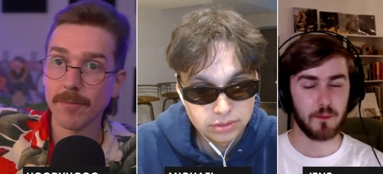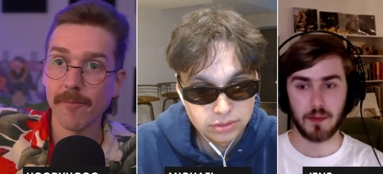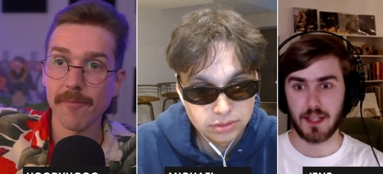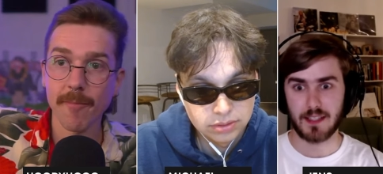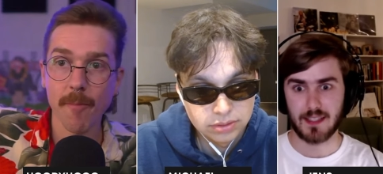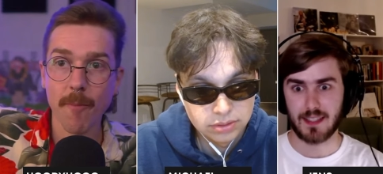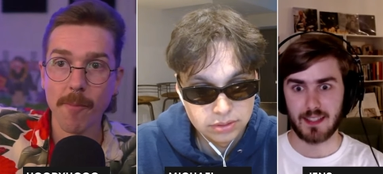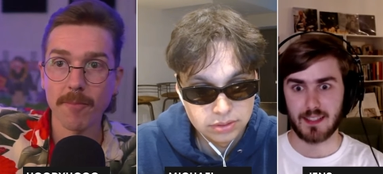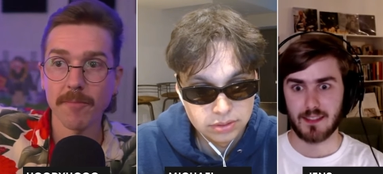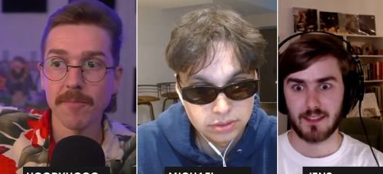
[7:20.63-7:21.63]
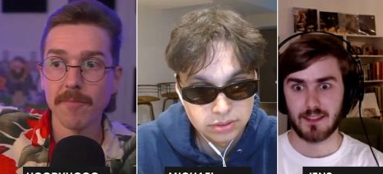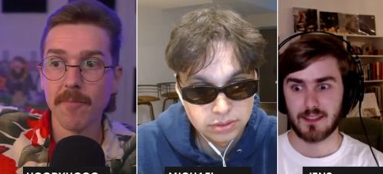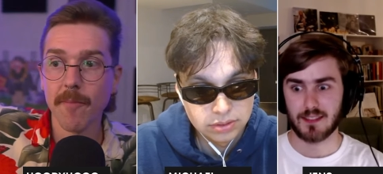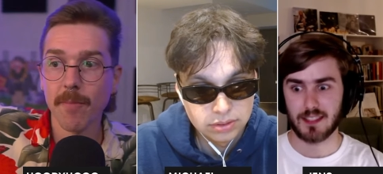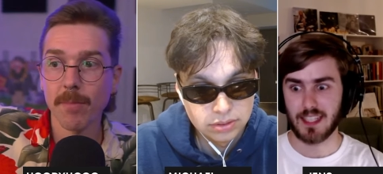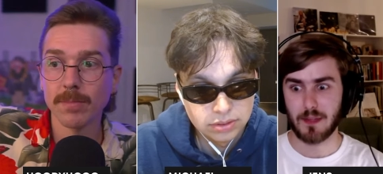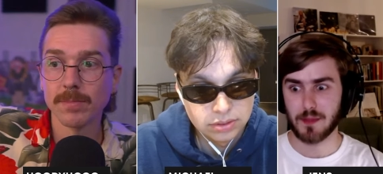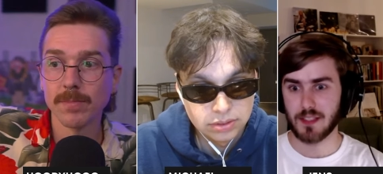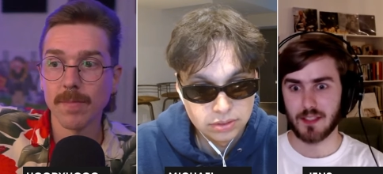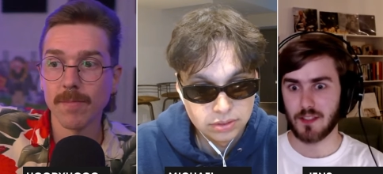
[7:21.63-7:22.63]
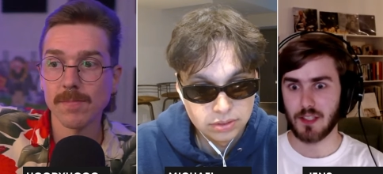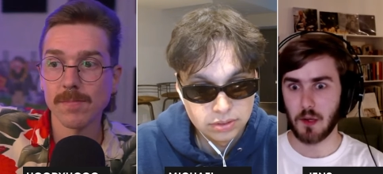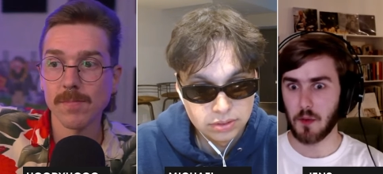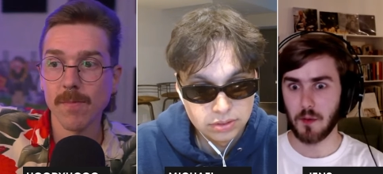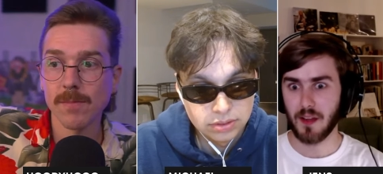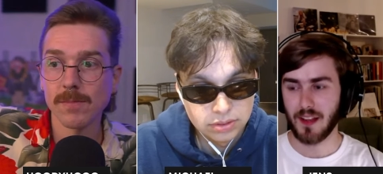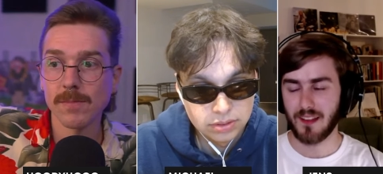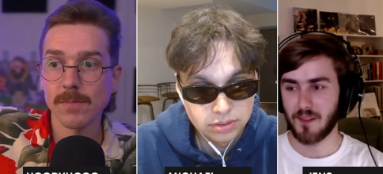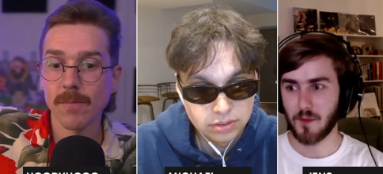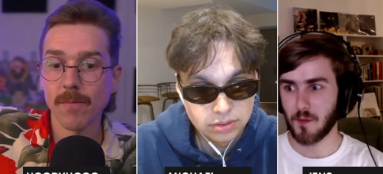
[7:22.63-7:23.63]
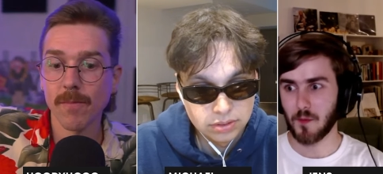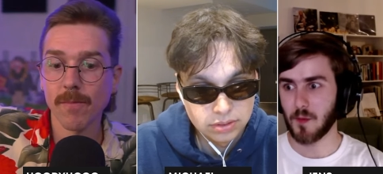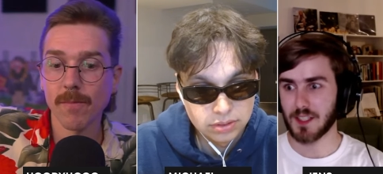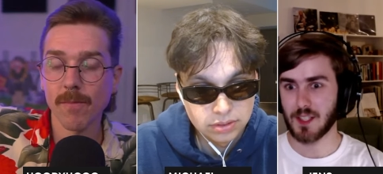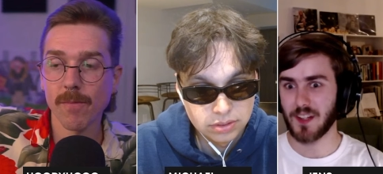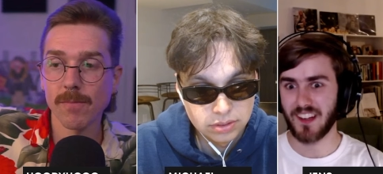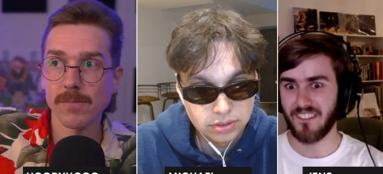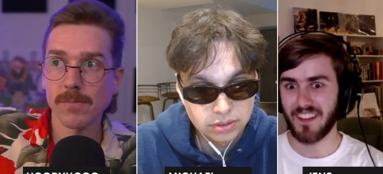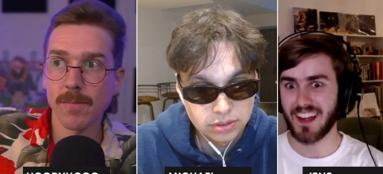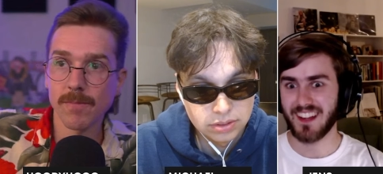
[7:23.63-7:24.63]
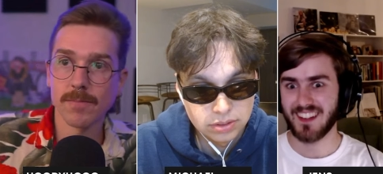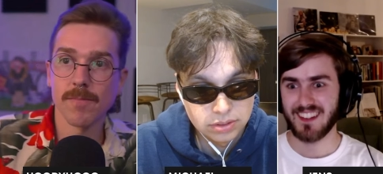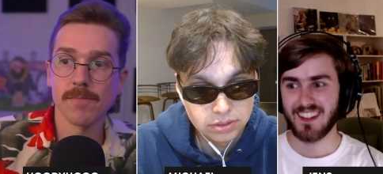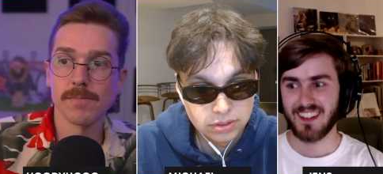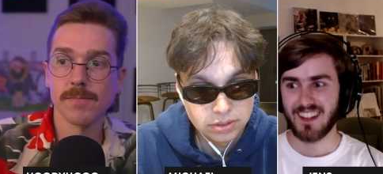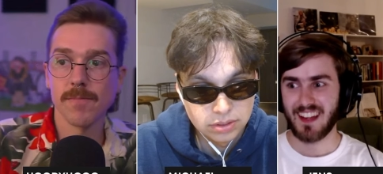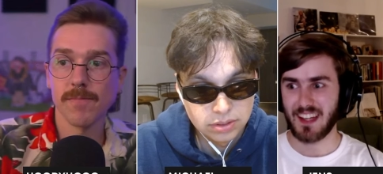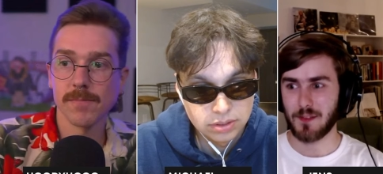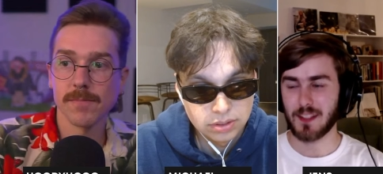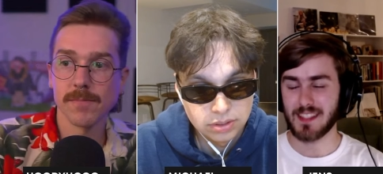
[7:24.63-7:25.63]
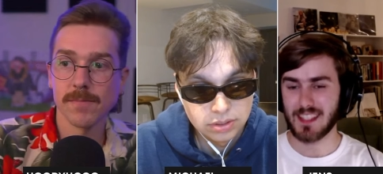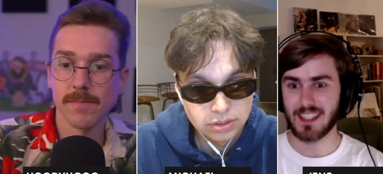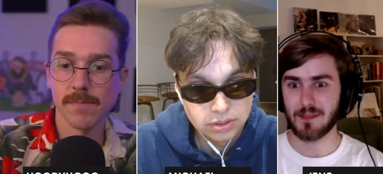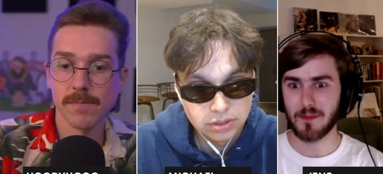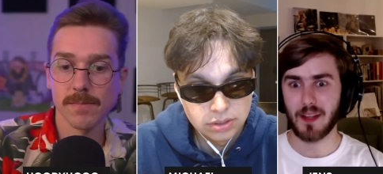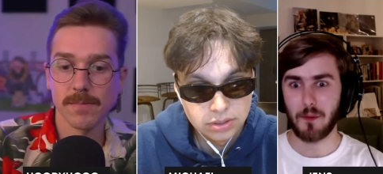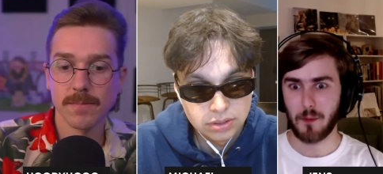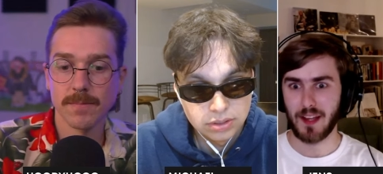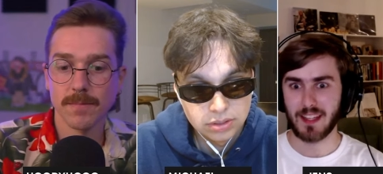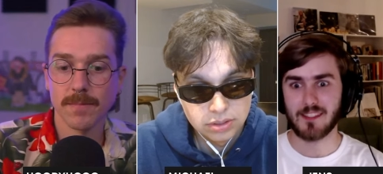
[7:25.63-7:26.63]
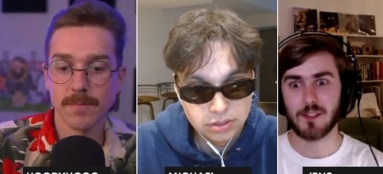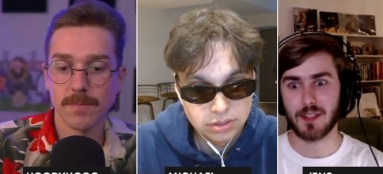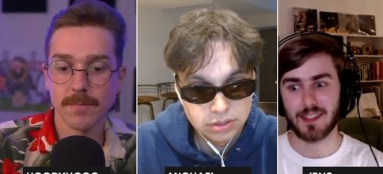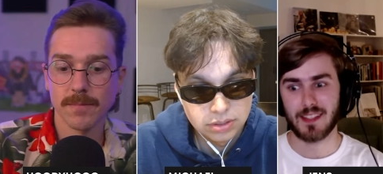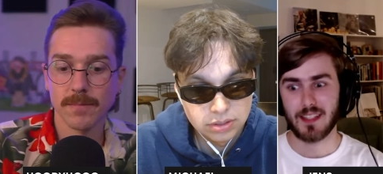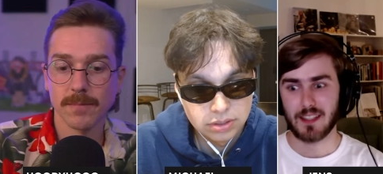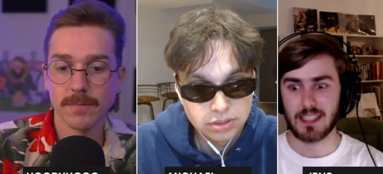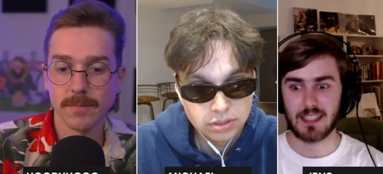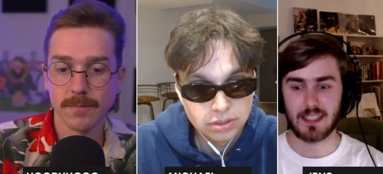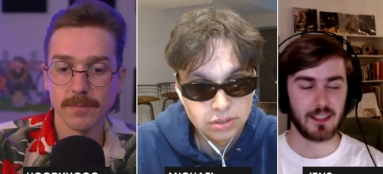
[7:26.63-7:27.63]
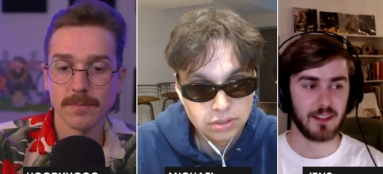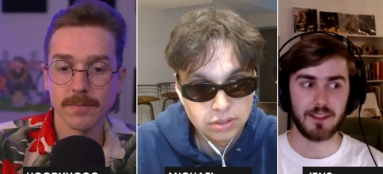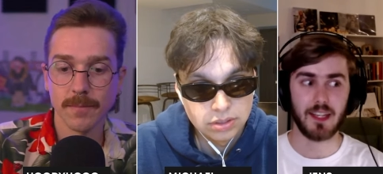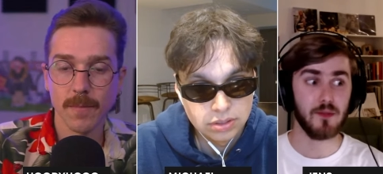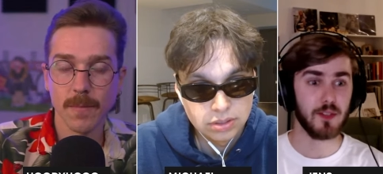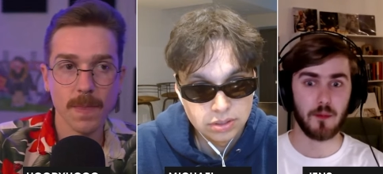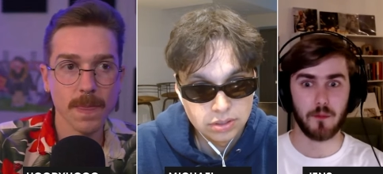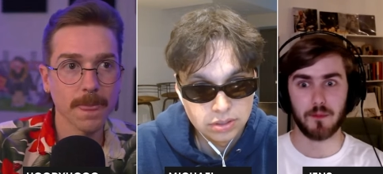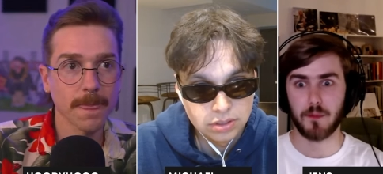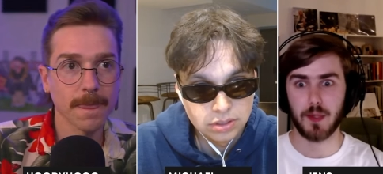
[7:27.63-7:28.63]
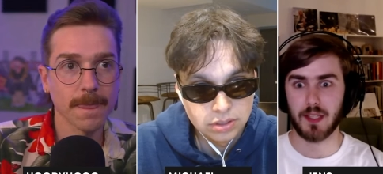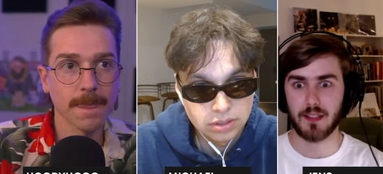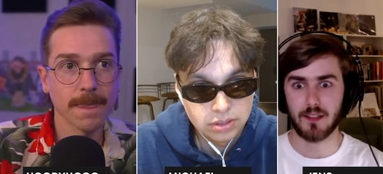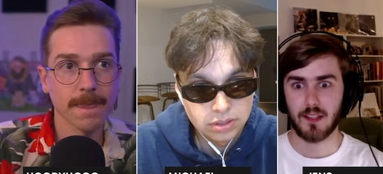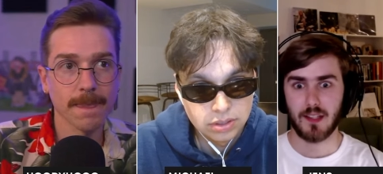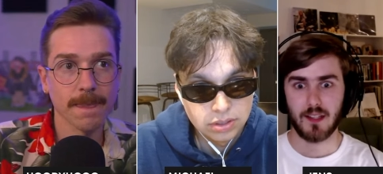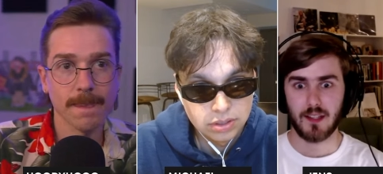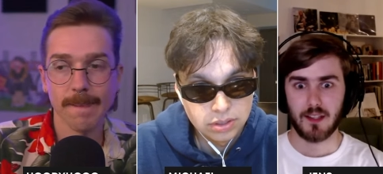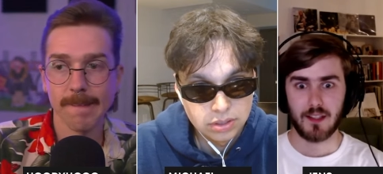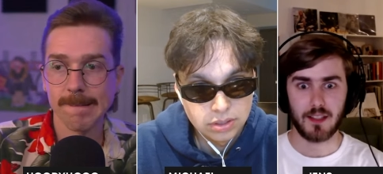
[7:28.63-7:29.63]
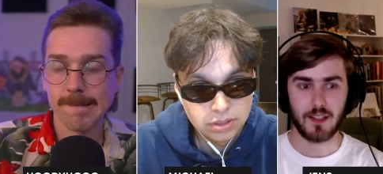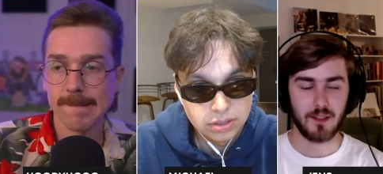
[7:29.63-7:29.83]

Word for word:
Speaker 1: Players like JKnaps know what's going on there. And I want to see them coming back into it because they've not been, you